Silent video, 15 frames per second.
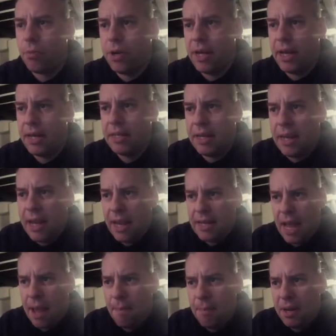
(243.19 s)
we need to get
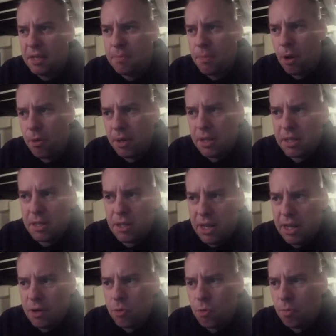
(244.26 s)
Emily's moment to
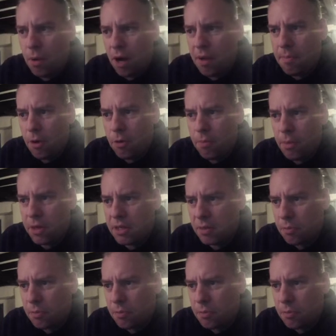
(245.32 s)
equal my moments.